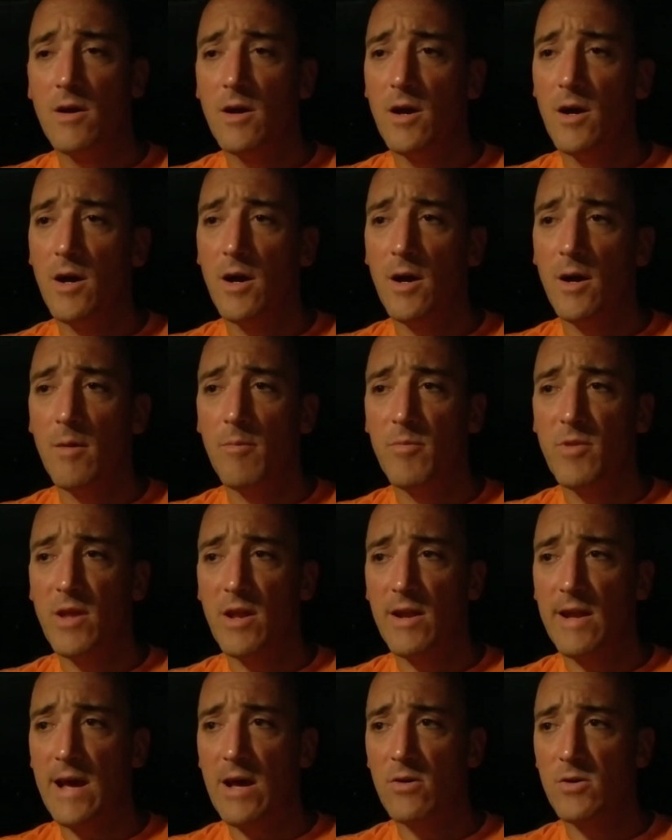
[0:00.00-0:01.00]
The
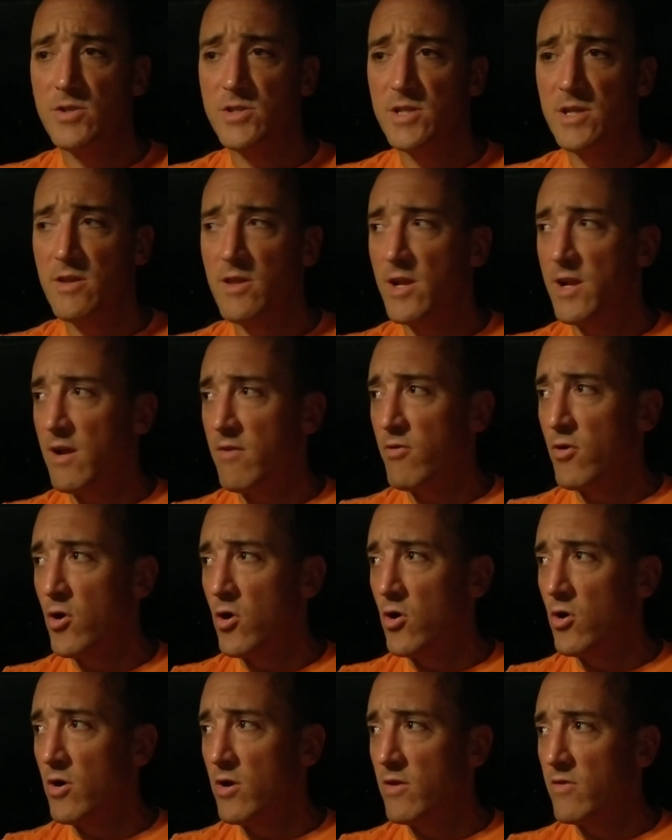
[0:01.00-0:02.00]
analogy that I've
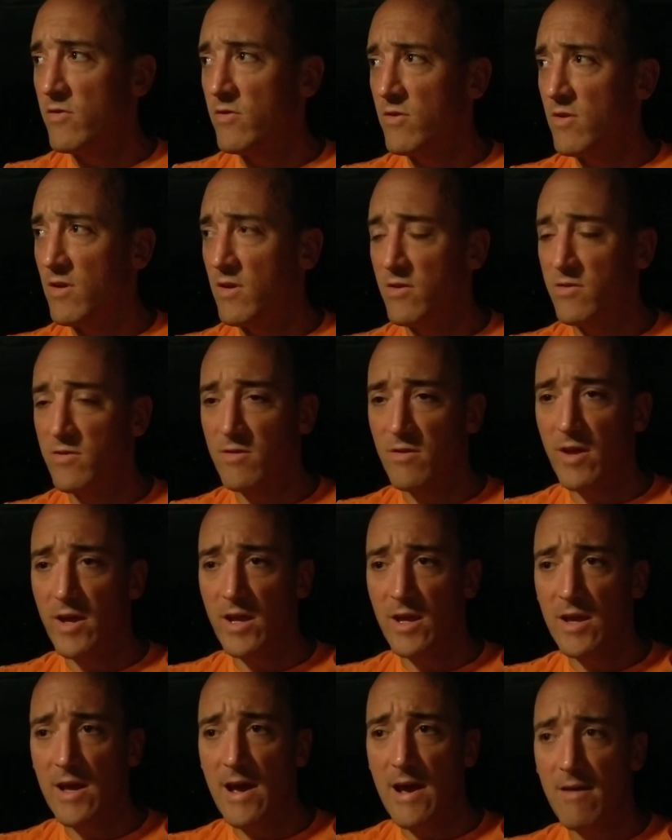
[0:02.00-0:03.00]
heard is it's
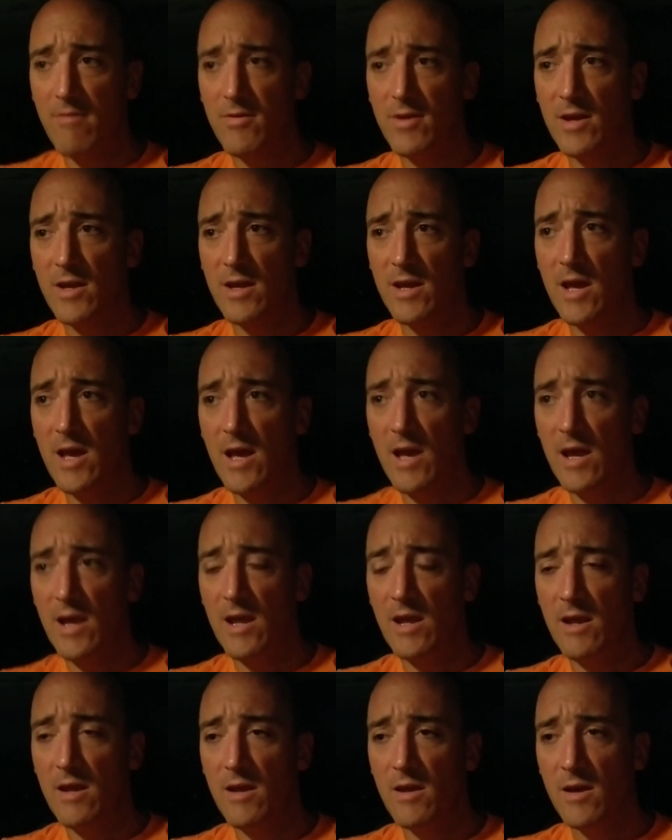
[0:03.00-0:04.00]
like having
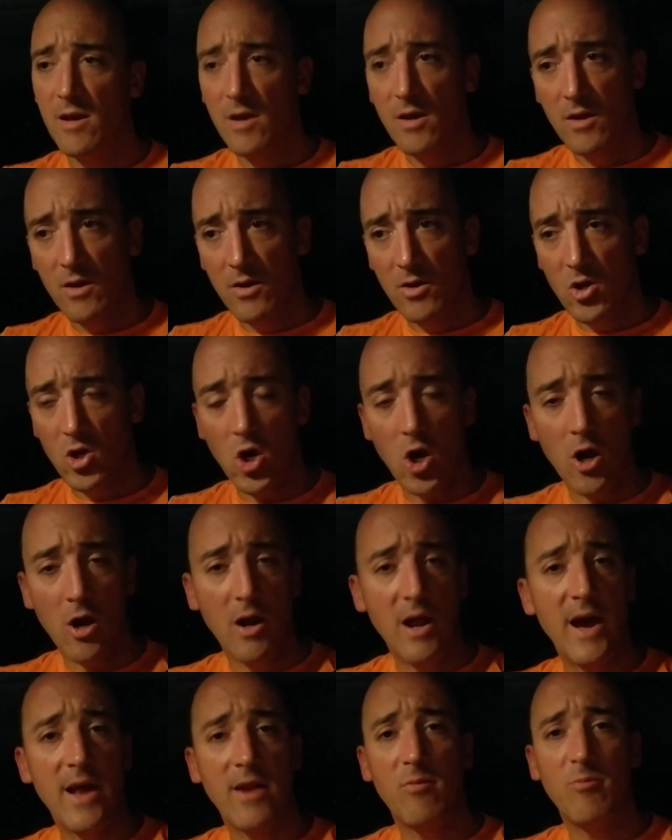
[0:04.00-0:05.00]
a car
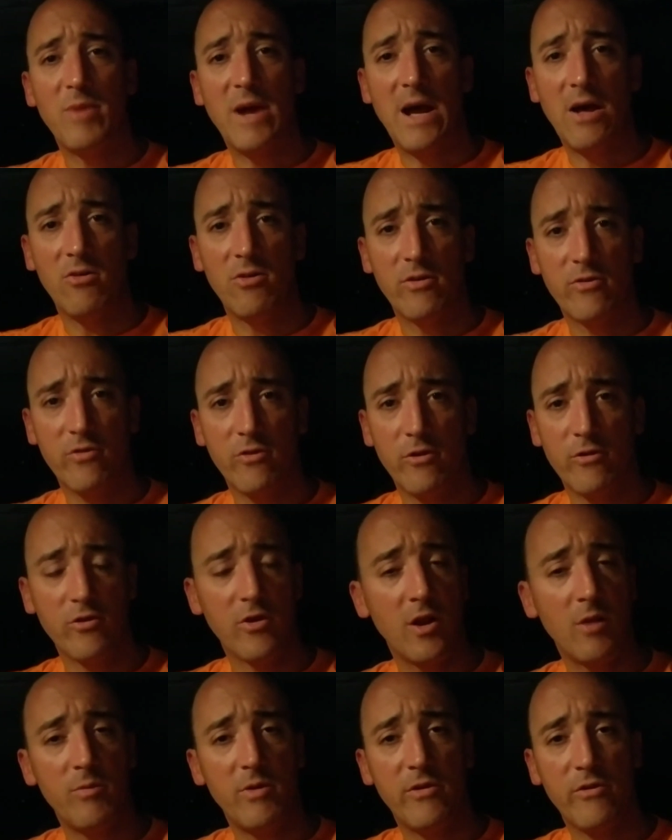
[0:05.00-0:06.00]
out of balance. There's
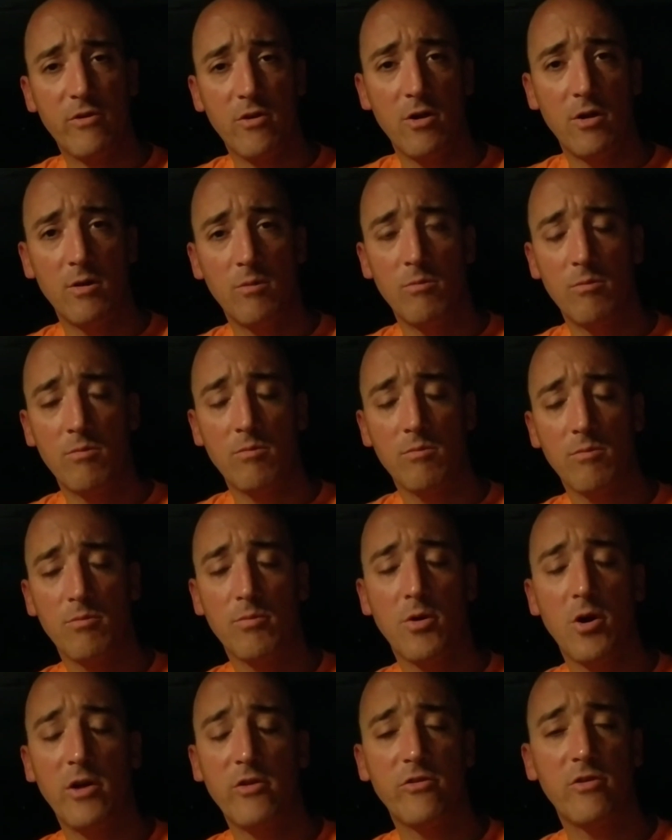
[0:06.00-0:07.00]
going to be certain
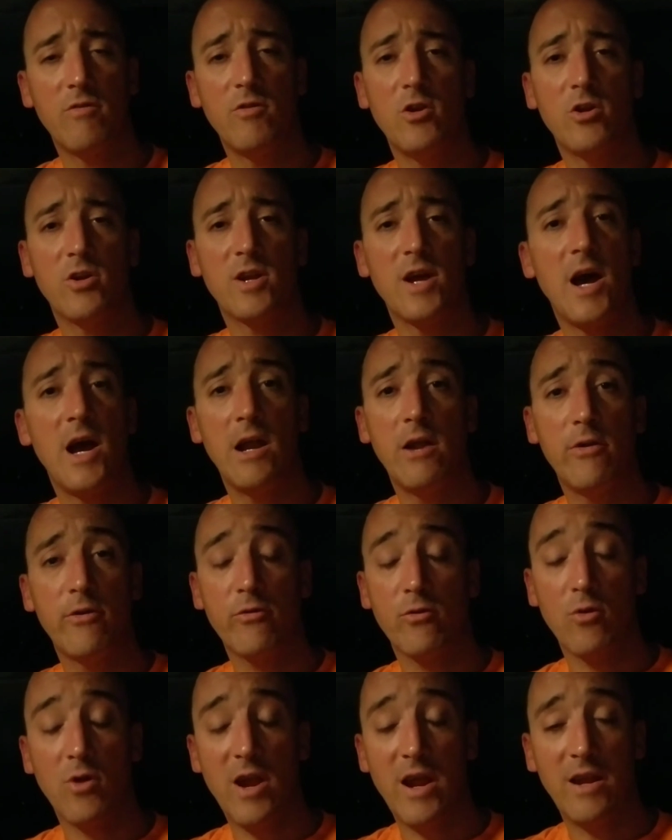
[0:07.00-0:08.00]
parts of your tires
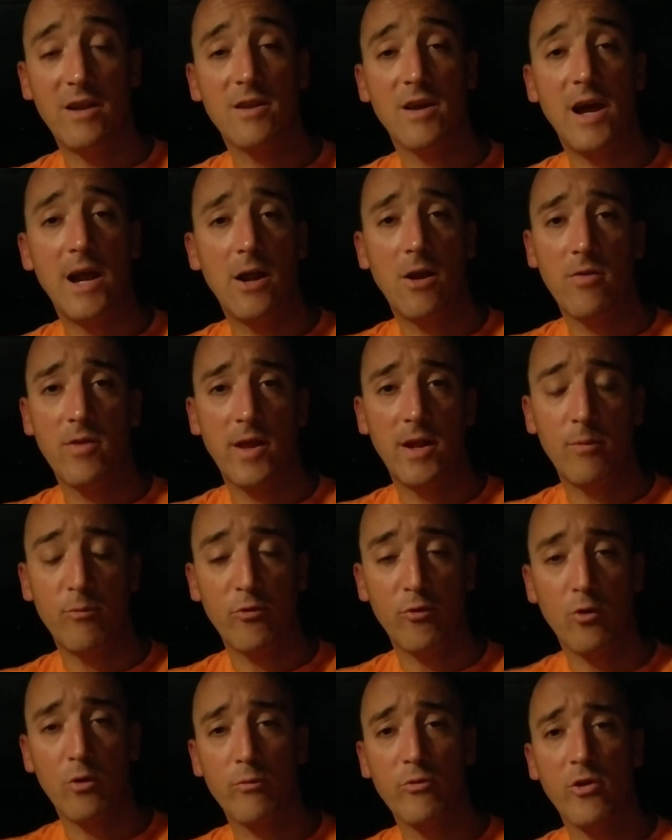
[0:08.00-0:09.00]
or a tire that
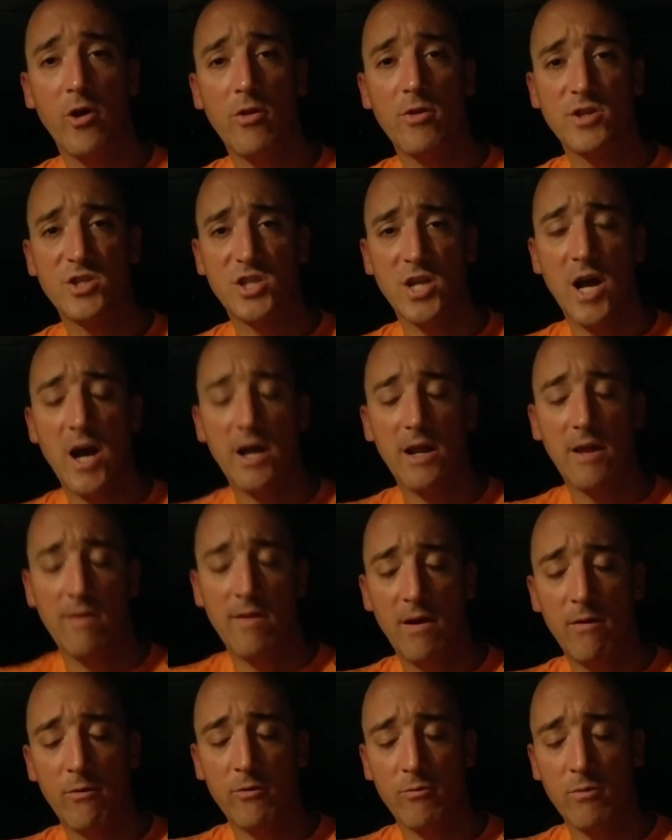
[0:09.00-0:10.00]
absorbs all the shock, and
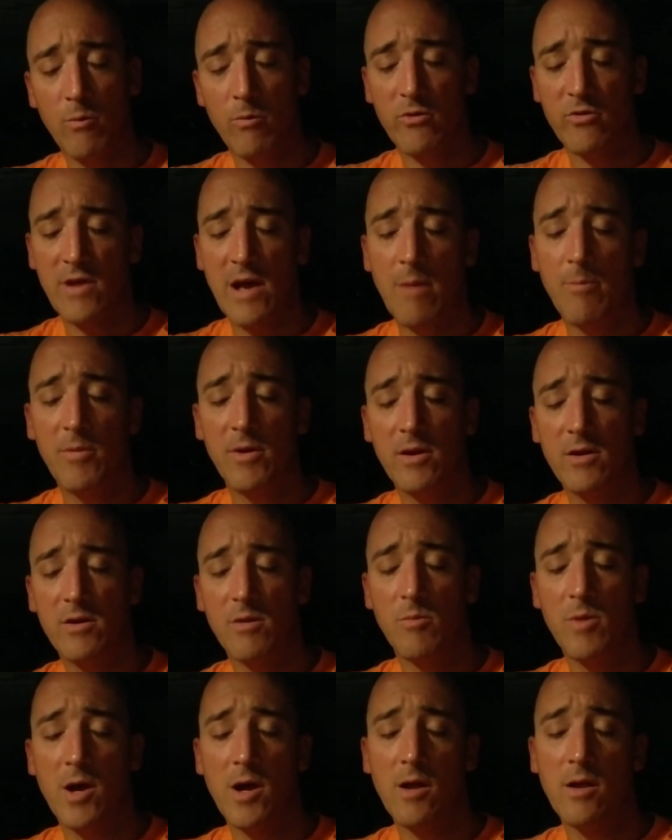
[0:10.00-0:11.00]
that was what was happening to
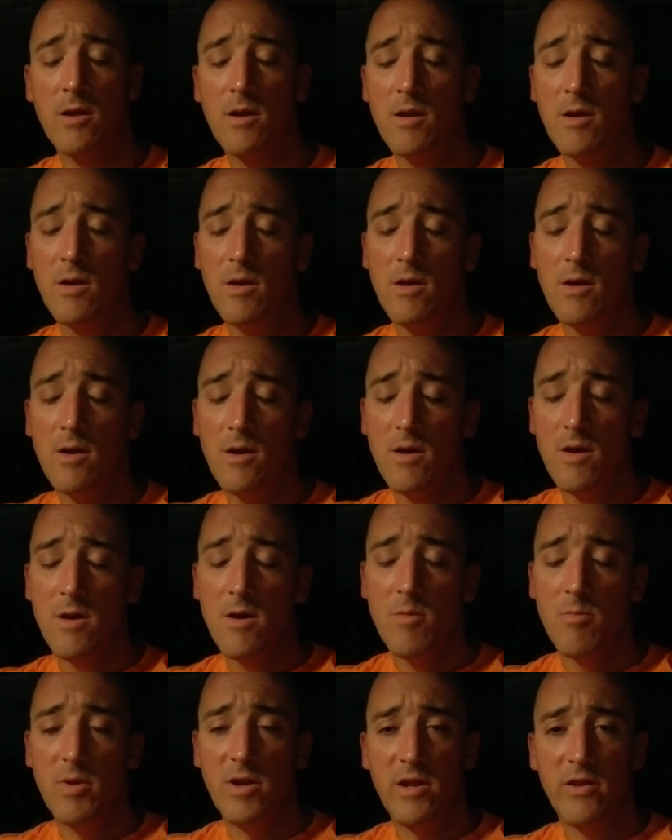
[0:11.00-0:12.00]
my
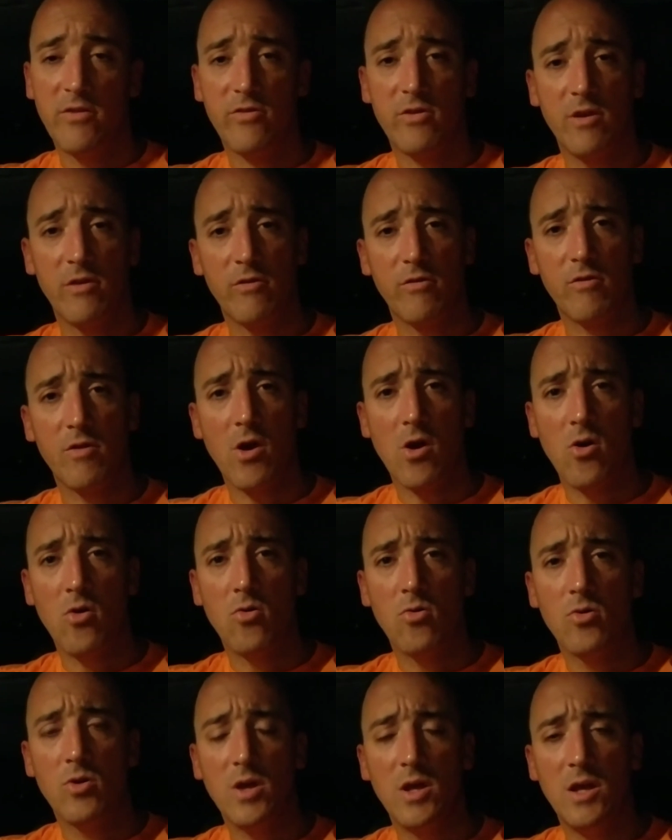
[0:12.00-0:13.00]
meniscus.
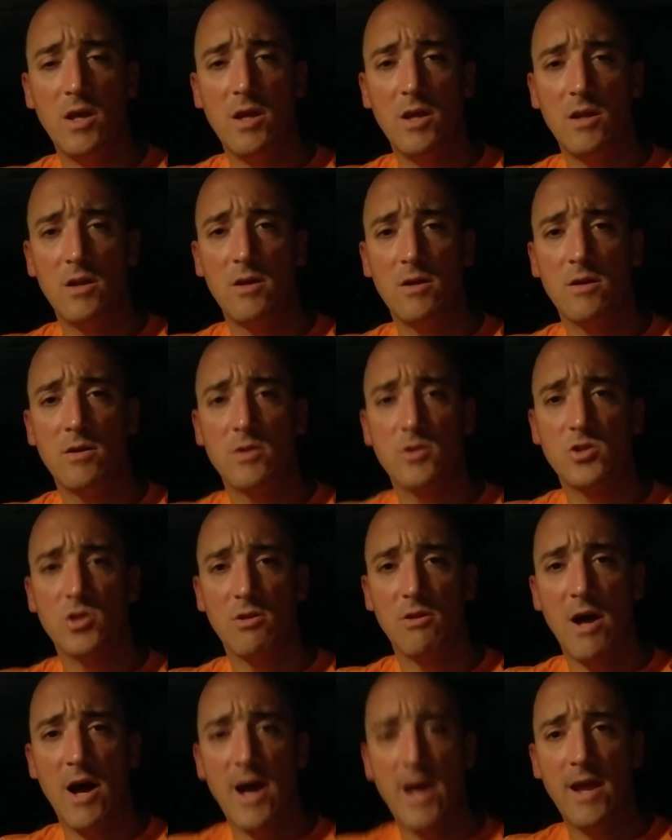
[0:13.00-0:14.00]
So in
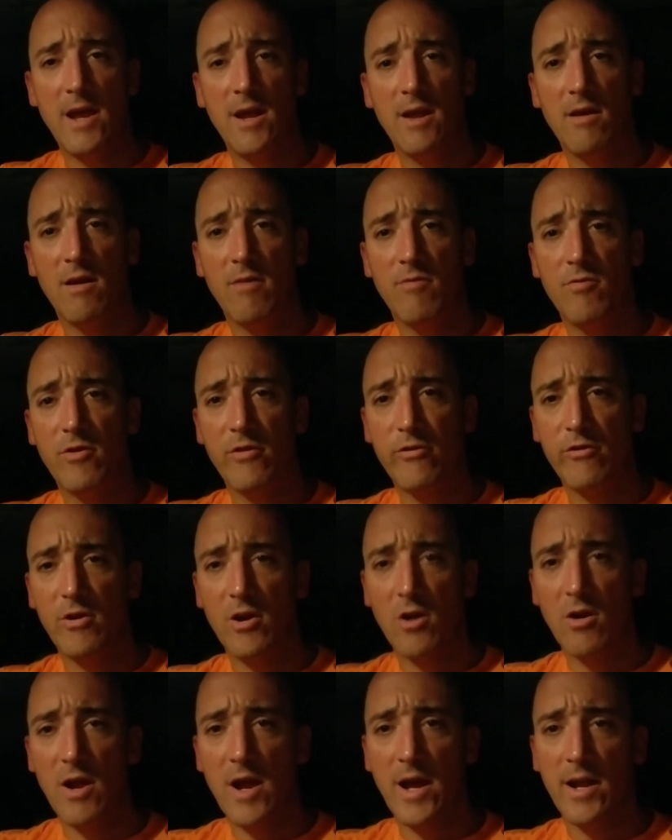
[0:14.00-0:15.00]
July of this
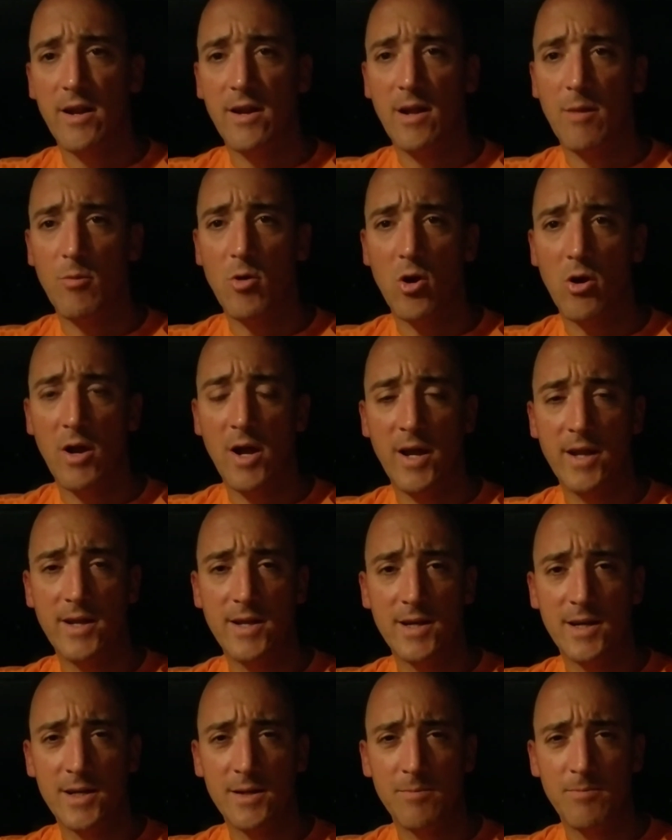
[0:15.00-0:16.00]
year, I had an MRI
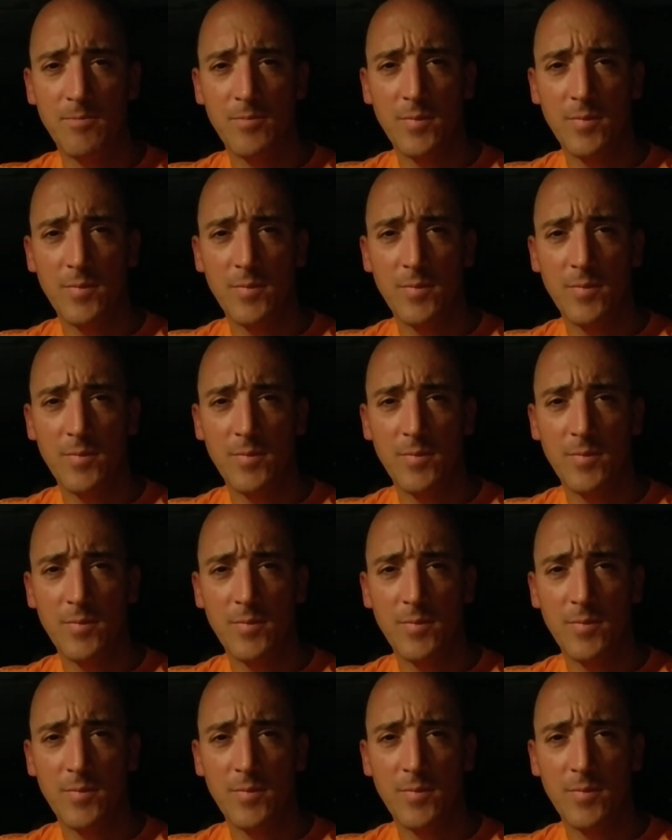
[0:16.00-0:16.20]
done,